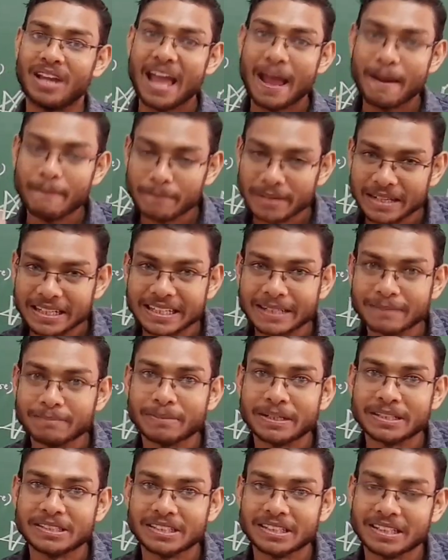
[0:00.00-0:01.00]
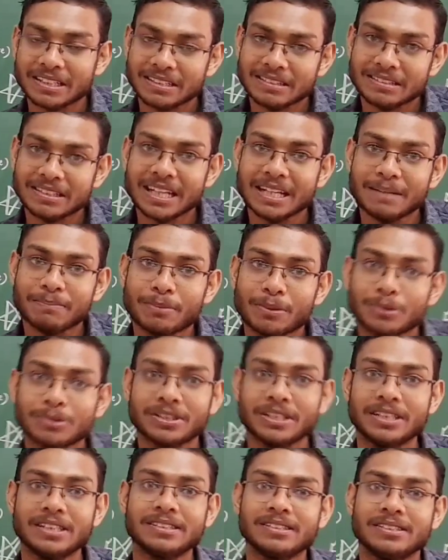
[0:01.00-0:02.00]
ambient temperature, that
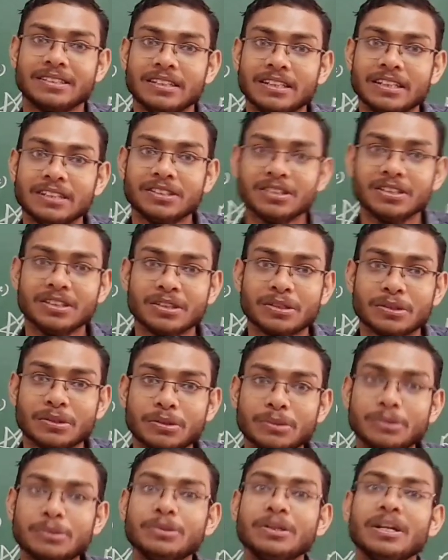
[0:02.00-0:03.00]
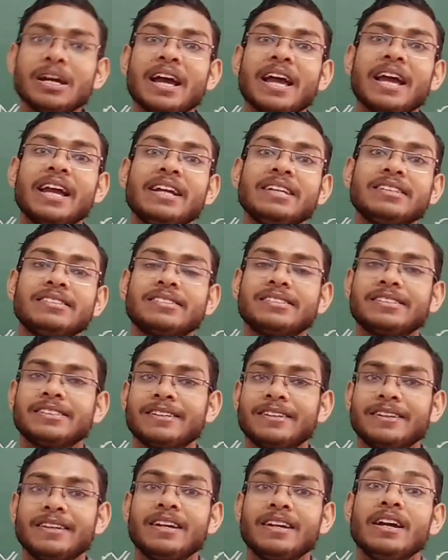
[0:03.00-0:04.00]
process is known as
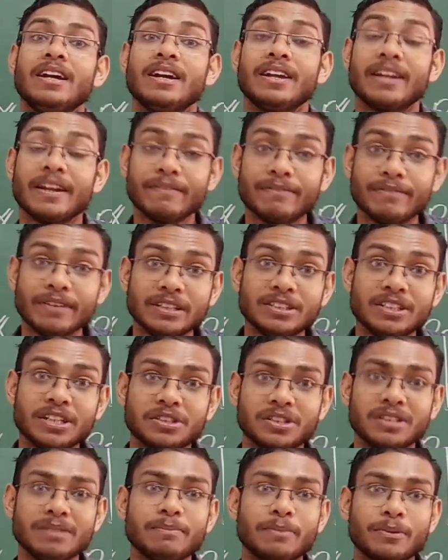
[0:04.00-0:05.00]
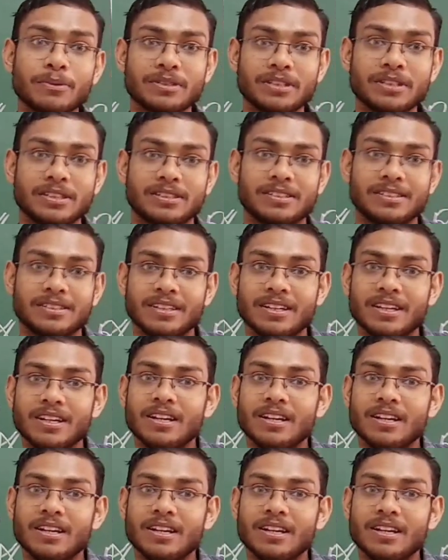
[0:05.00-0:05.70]
refrigeration process.